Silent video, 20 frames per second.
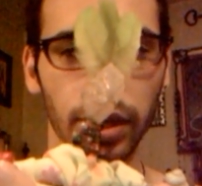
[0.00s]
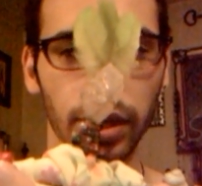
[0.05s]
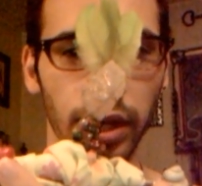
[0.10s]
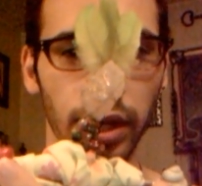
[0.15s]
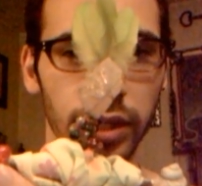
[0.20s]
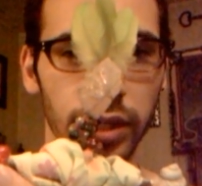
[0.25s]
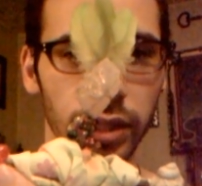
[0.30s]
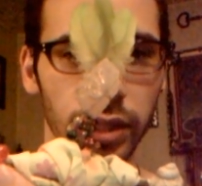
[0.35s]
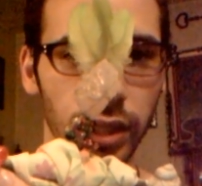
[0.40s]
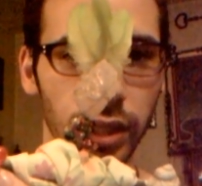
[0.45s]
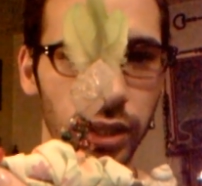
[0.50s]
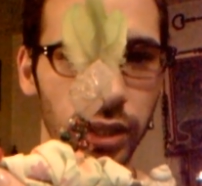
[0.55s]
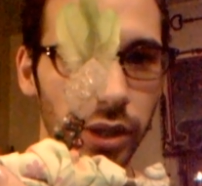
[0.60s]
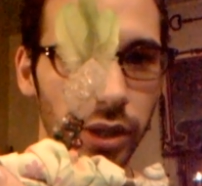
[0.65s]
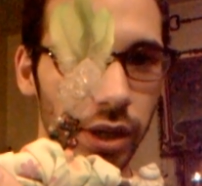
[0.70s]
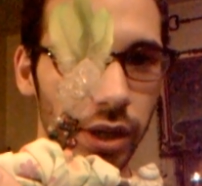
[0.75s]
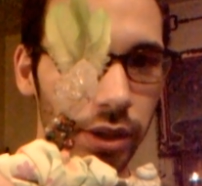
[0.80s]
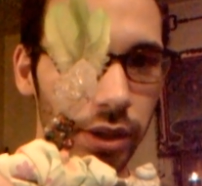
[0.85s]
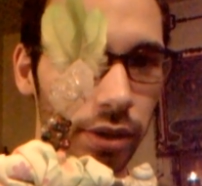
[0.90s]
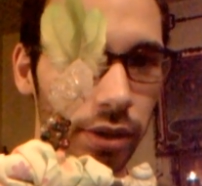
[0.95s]
and then like
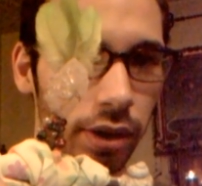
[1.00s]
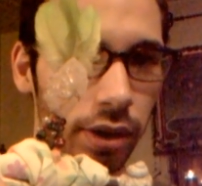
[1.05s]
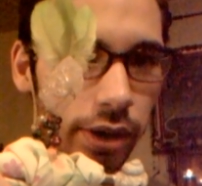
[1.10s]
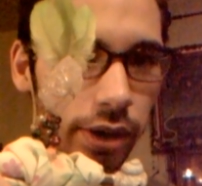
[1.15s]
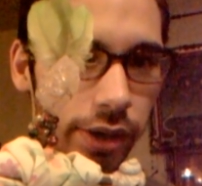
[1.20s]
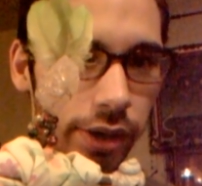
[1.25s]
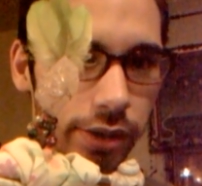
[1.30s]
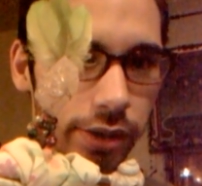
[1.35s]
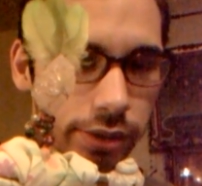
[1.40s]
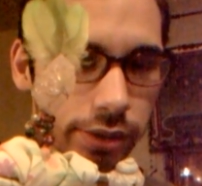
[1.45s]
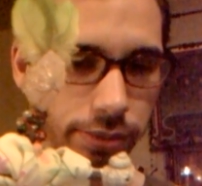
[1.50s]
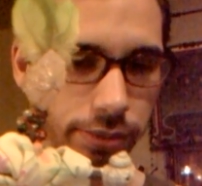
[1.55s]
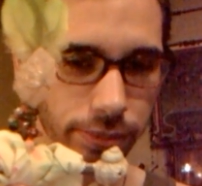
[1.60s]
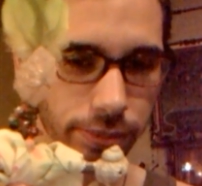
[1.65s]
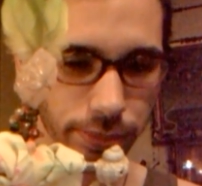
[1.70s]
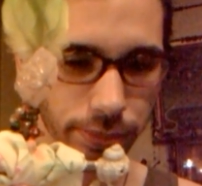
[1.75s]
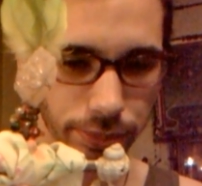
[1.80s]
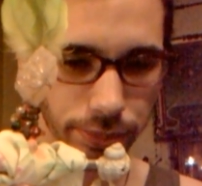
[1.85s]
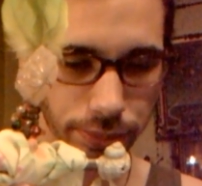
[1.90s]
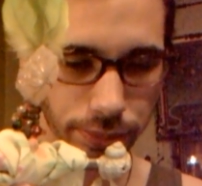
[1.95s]
a little heart
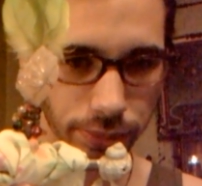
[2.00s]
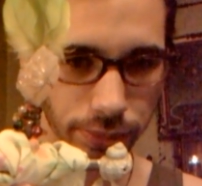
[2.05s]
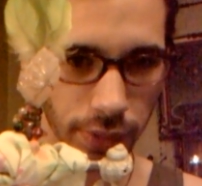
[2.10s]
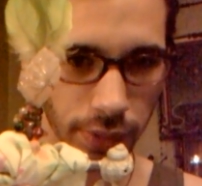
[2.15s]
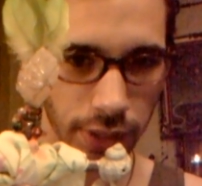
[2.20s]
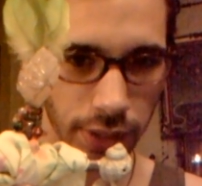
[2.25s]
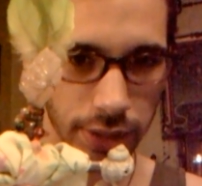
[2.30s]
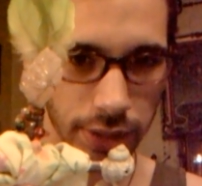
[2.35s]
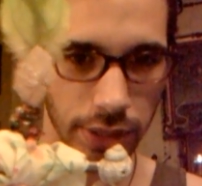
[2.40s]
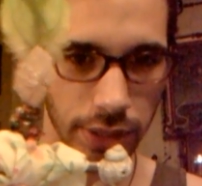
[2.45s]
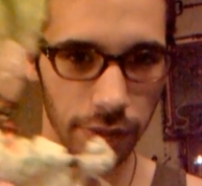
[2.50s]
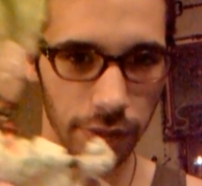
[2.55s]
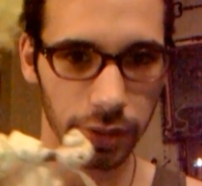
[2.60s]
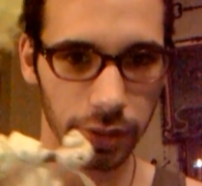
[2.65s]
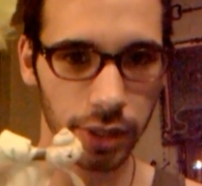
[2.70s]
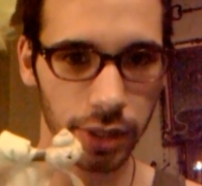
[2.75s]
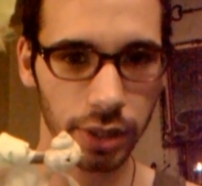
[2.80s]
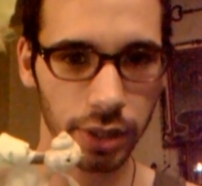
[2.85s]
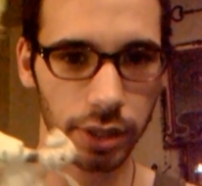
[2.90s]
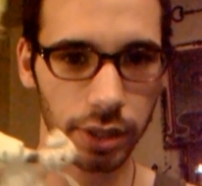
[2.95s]
and stuff, and
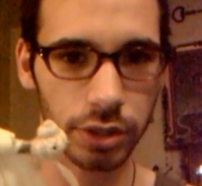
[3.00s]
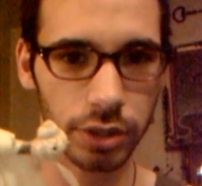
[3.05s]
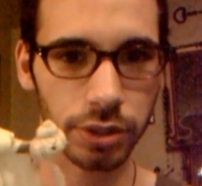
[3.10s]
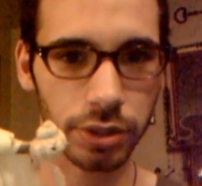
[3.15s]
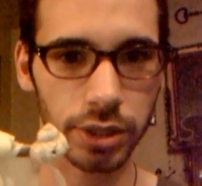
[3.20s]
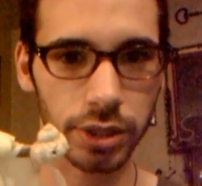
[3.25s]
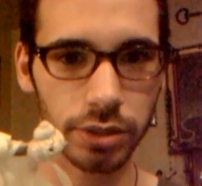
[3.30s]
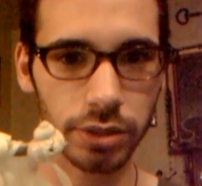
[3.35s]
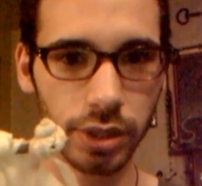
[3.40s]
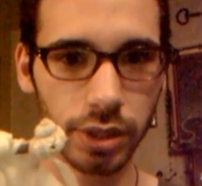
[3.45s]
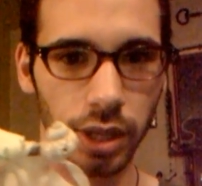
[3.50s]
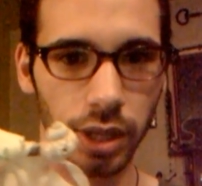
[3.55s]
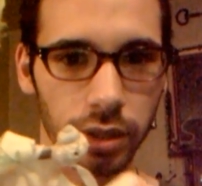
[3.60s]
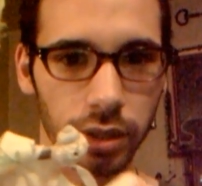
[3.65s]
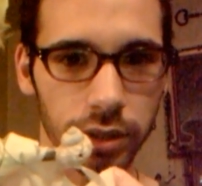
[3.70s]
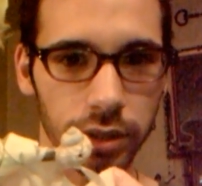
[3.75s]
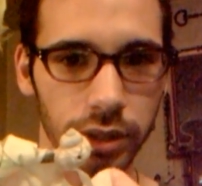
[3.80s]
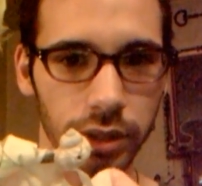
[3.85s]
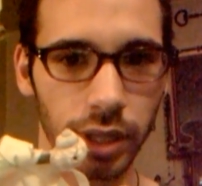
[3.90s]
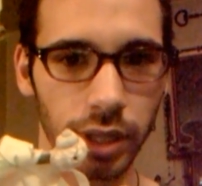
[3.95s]
then the traditional
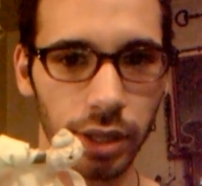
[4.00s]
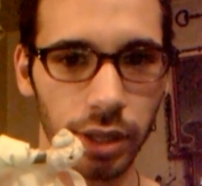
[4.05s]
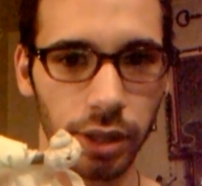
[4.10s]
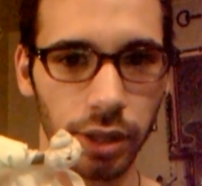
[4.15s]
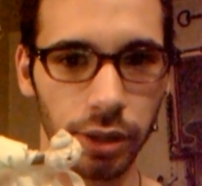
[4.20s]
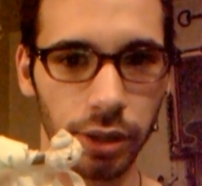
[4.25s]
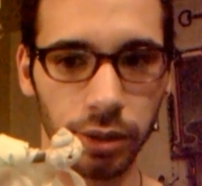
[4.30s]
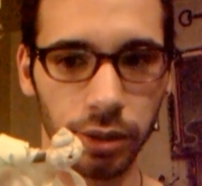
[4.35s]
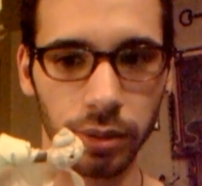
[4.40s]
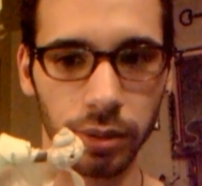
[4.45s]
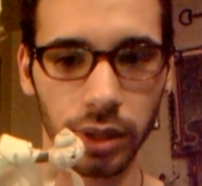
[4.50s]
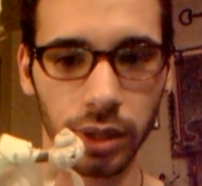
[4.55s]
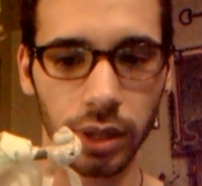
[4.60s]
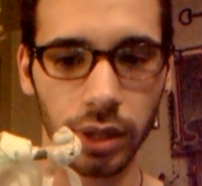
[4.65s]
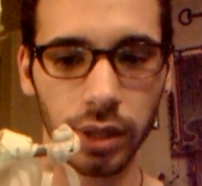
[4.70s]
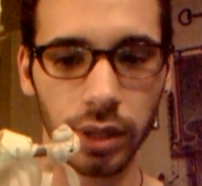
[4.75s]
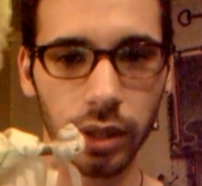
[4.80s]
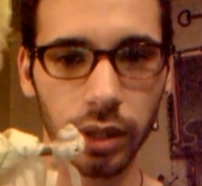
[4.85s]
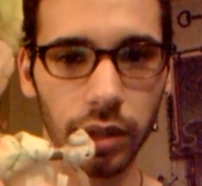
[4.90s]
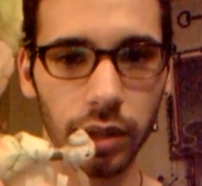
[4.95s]
colors: yellow,
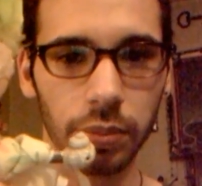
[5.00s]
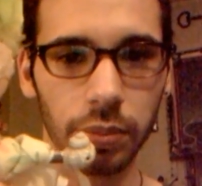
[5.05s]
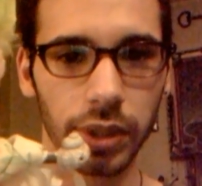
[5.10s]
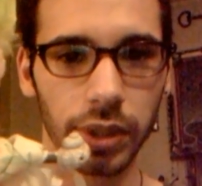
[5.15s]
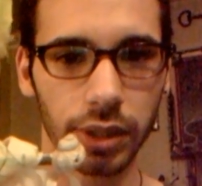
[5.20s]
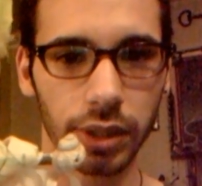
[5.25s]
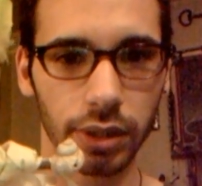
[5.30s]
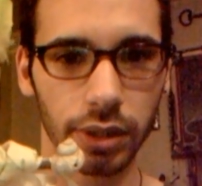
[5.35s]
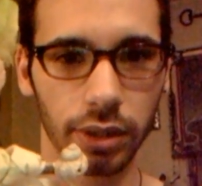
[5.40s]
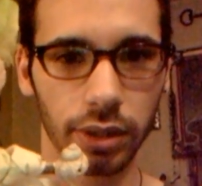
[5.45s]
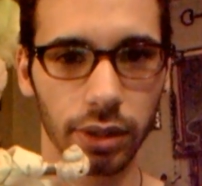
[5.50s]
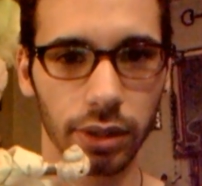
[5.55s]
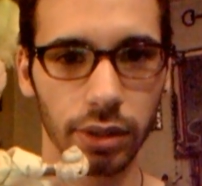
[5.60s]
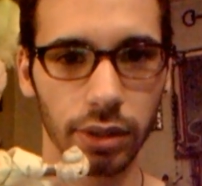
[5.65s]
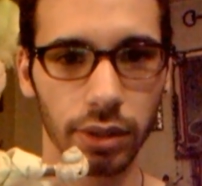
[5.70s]
pink,